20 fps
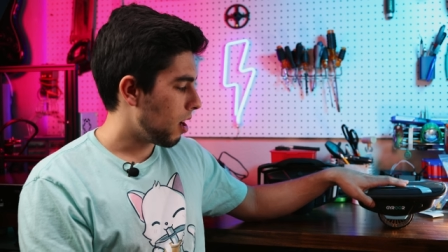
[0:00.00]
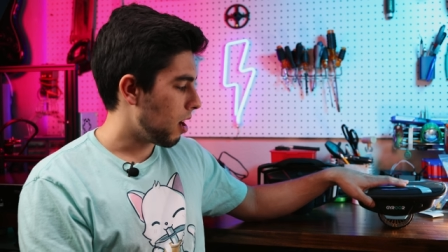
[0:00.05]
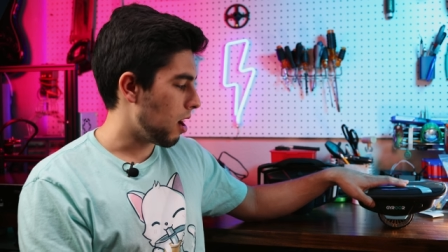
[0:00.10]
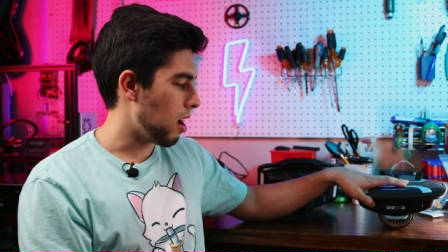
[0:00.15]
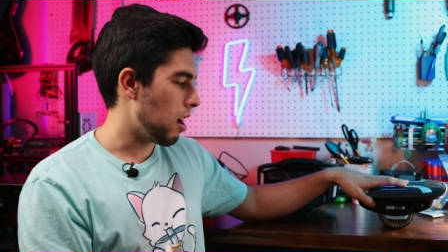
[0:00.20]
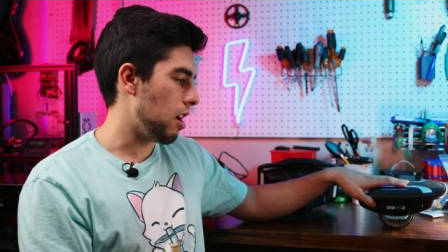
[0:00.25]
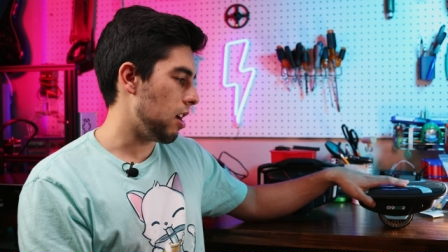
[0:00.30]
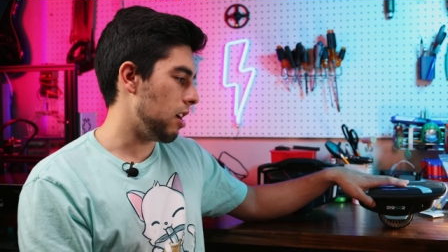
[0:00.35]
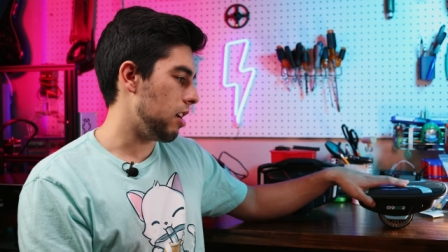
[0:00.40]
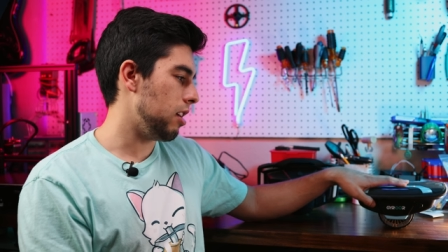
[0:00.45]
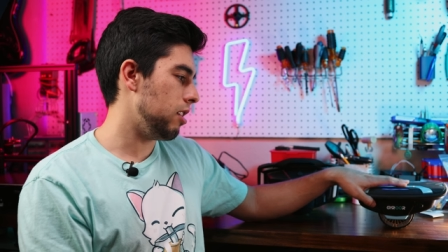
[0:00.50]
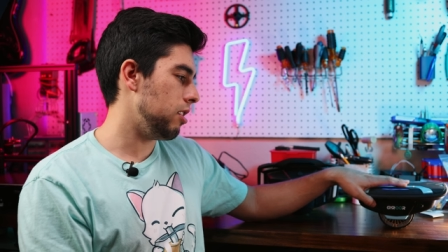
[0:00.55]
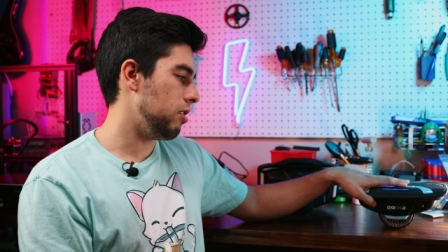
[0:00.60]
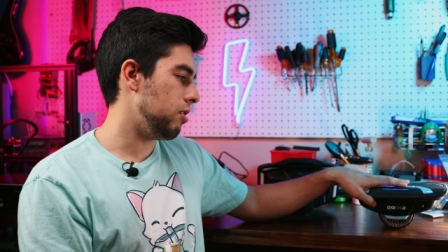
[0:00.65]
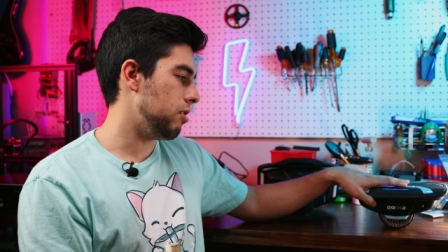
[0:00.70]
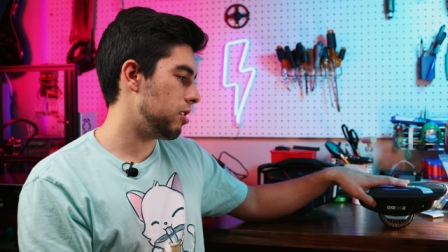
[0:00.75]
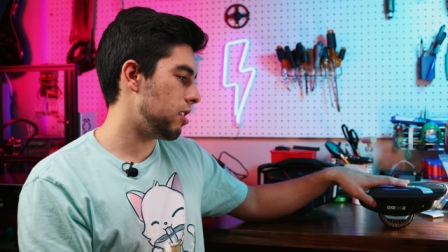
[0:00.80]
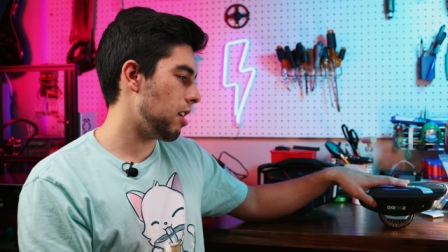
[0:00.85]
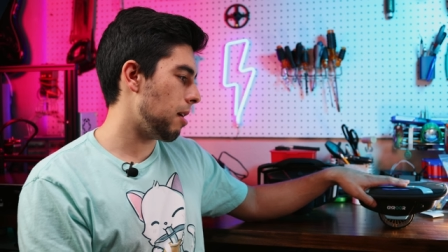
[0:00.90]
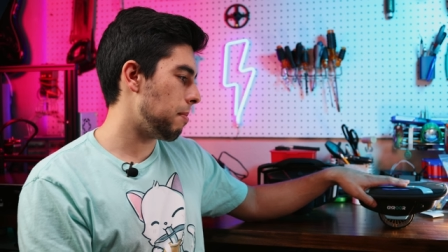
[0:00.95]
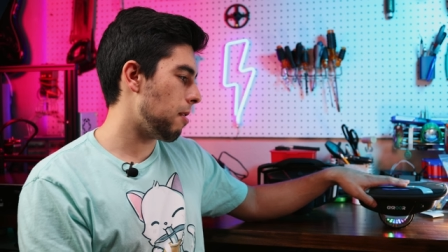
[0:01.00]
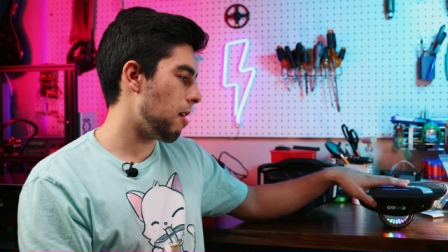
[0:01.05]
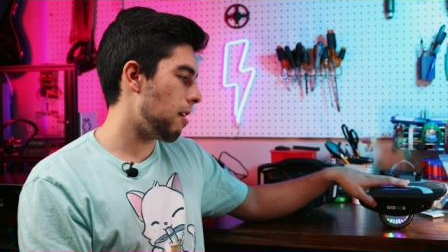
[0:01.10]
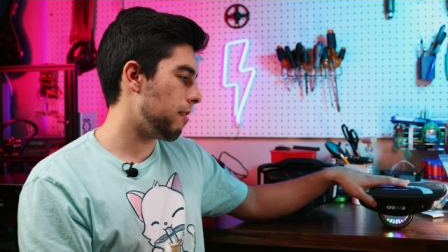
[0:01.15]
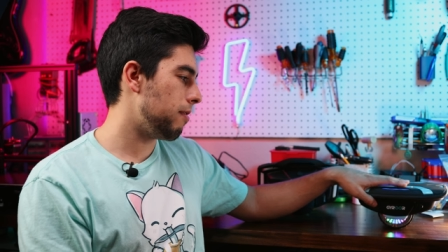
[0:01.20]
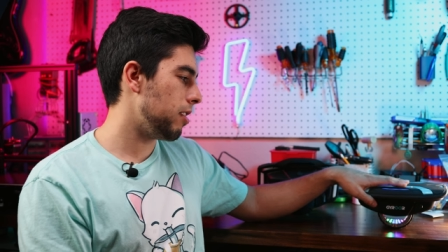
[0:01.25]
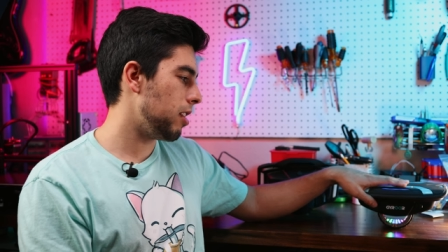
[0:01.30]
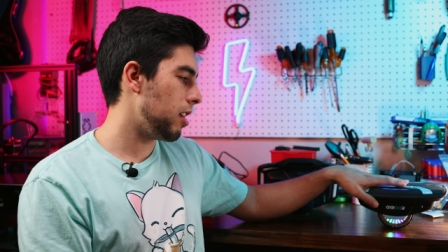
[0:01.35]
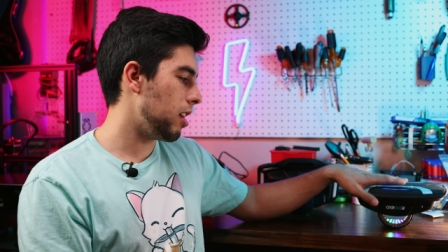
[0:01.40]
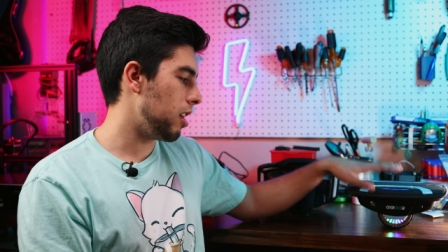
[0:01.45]
uh, you step
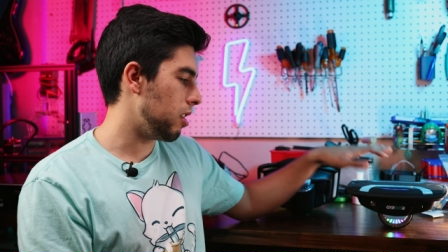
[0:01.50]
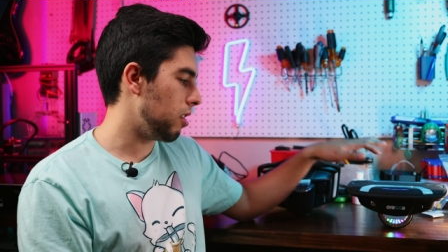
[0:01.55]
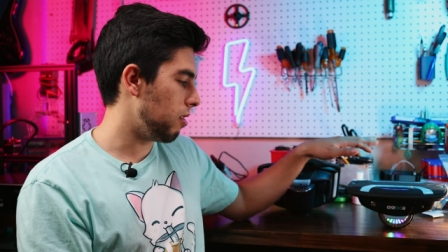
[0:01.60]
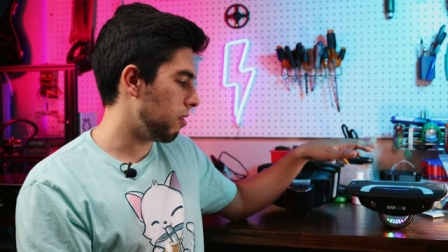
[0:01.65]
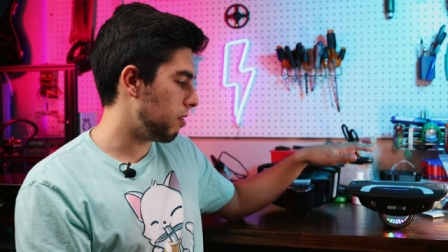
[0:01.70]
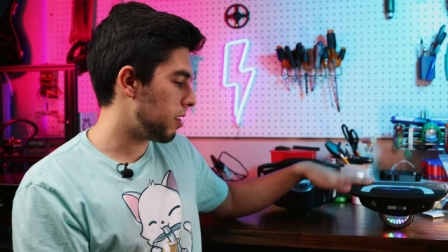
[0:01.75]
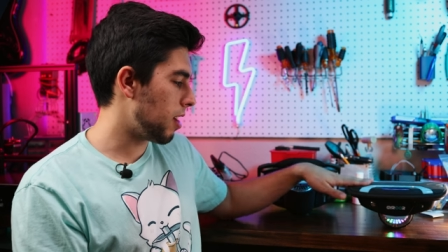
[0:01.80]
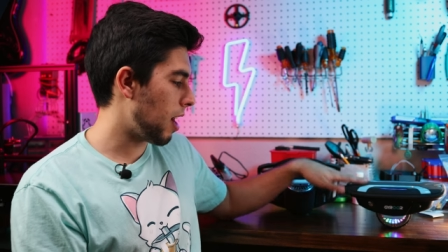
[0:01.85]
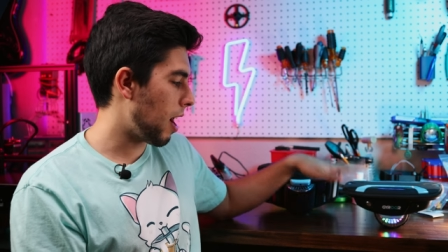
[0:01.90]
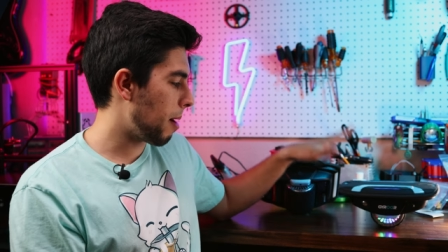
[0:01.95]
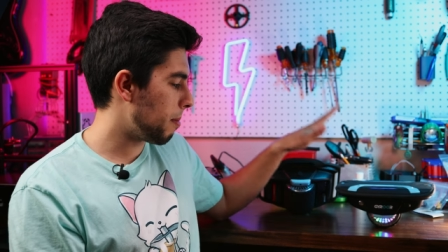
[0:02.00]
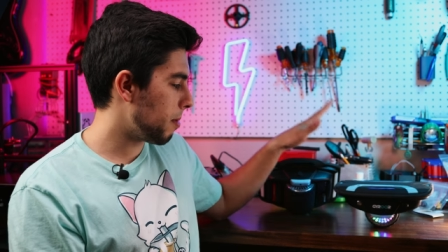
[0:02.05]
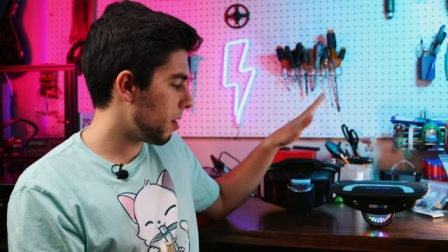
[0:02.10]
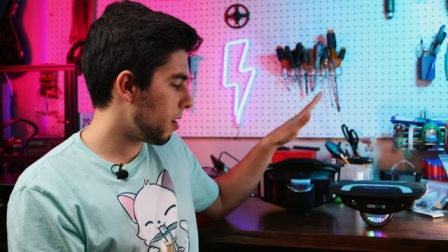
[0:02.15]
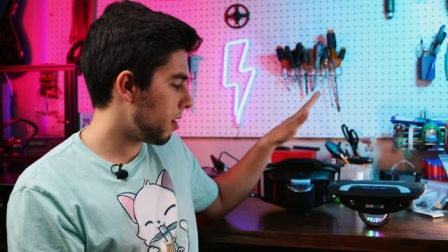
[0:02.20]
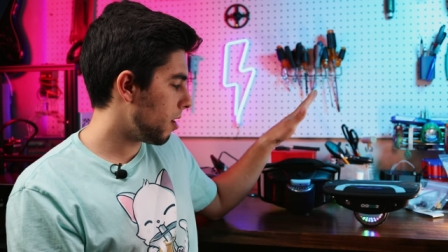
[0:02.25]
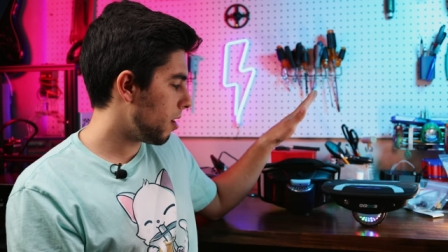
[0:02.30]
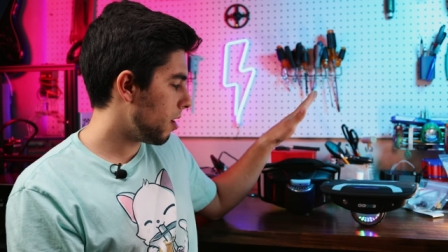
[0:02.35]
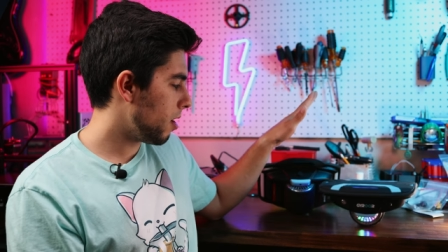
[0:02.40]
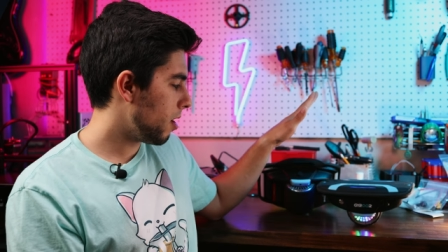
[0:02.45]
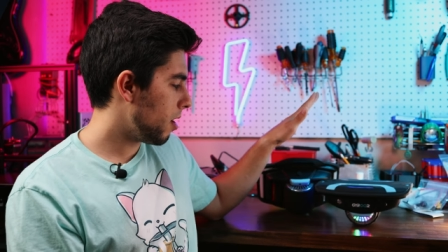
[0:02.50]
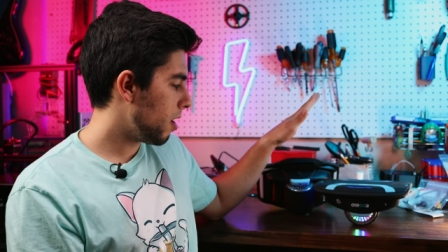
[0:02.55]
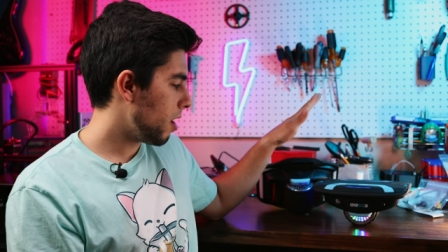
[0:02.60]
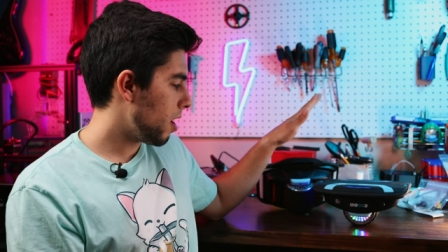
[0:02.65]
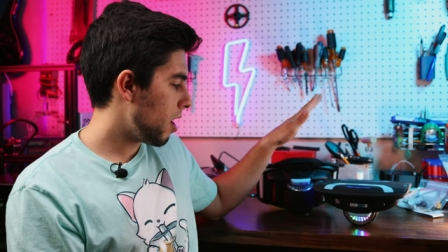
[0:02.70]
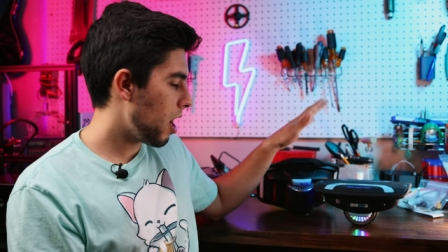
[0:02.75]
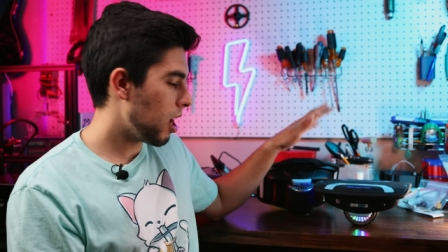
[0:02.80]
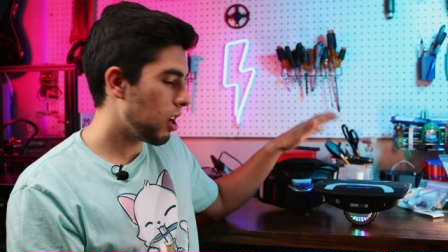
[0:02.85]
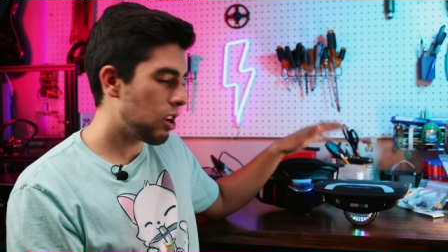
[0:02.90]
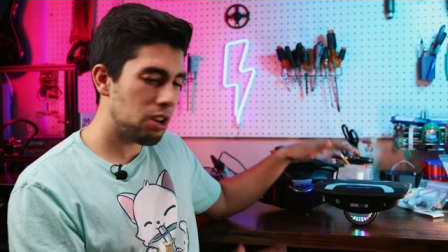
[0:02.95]
off it and you tap it,
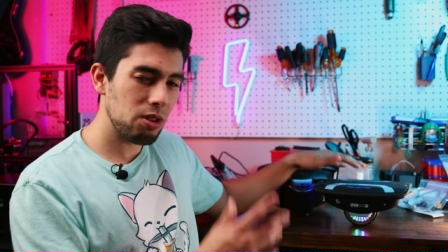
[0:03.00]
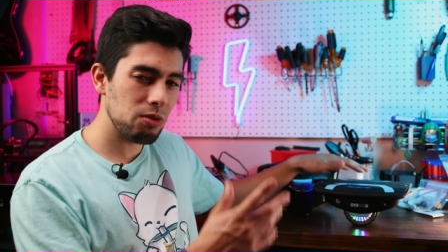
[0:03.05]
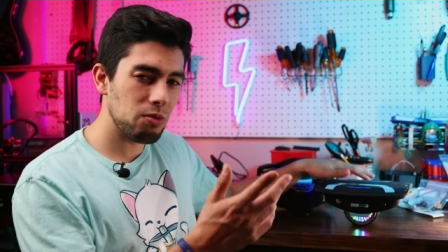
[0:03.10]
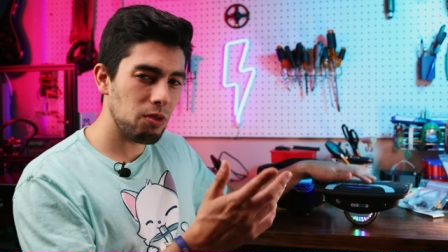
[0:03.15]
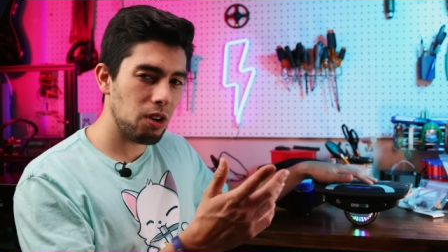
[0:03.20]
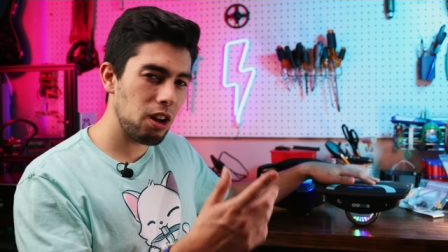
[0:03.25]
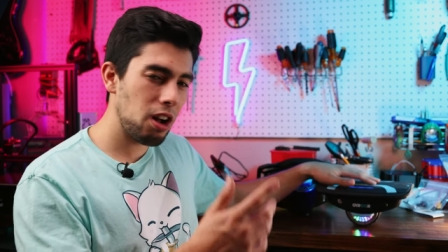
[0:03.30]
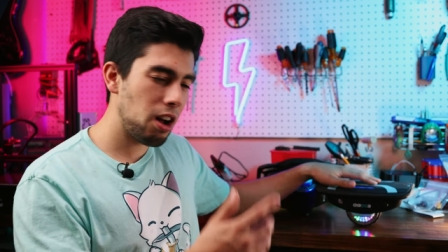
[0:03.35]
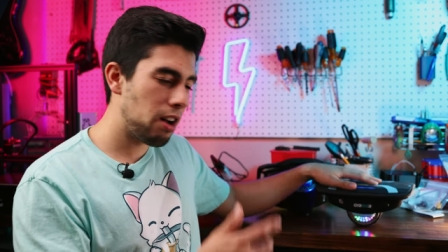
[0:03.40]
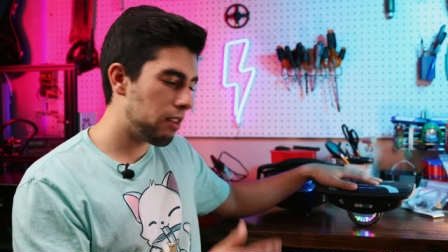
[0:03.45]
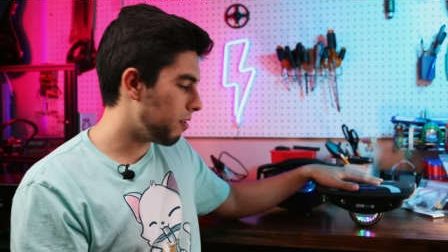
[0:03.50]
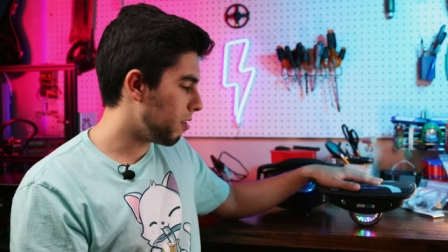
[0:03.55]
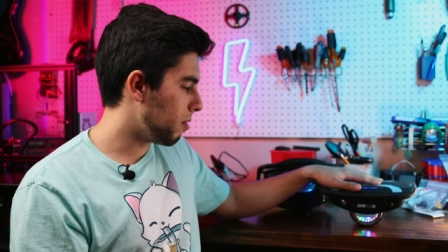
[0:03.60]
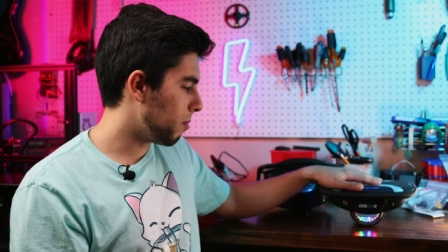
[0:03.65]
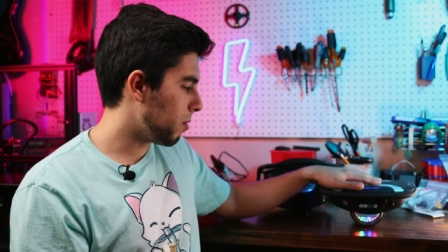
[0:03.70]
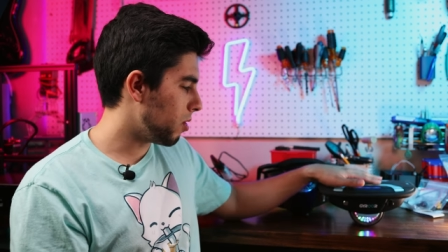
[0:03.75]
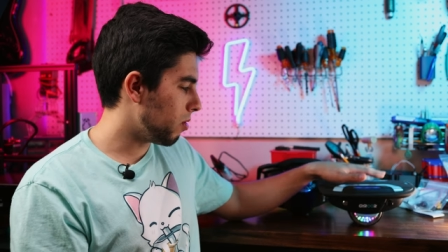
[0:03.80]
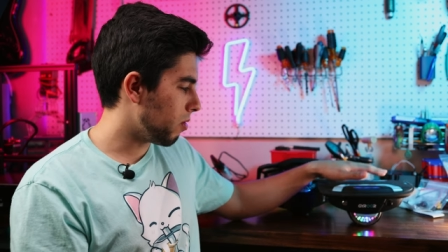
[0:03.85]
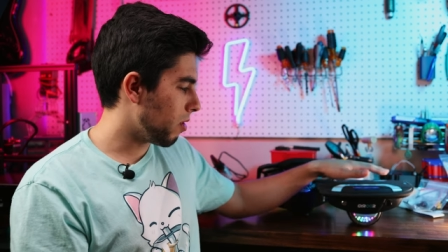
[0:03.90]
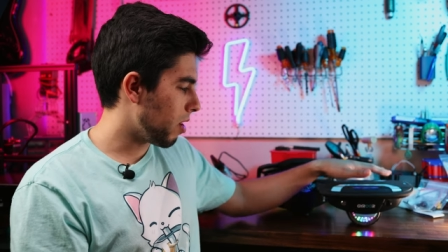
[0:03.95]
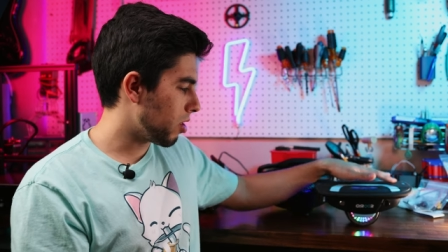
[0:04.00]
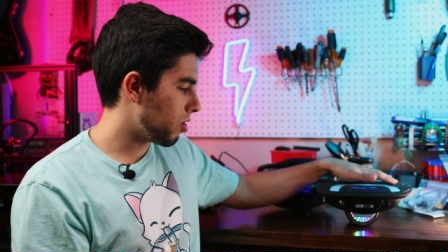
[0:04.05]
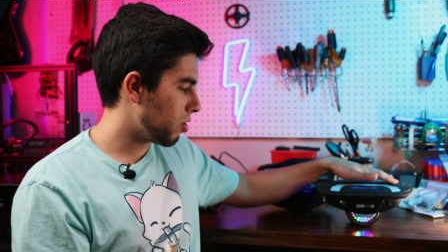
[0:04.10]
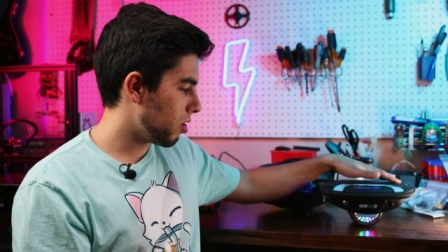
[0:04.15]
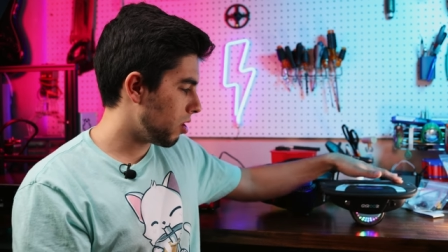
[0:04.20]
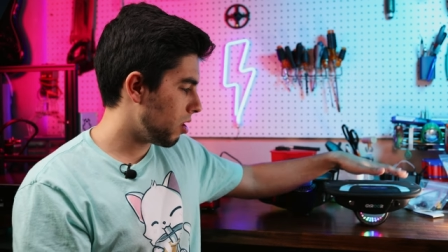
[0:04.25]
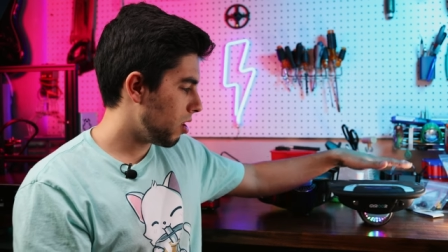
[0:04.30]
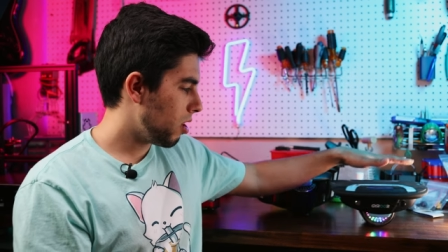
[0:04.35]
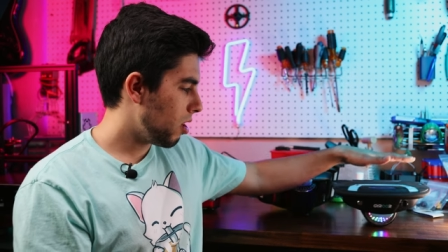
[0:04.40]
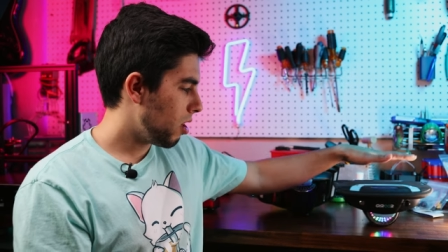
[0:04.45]
it could run off in one
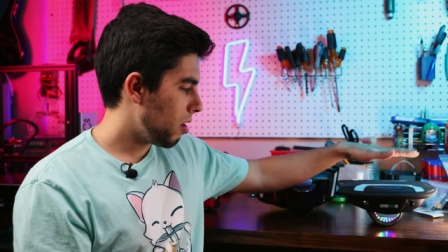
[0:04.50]
direction,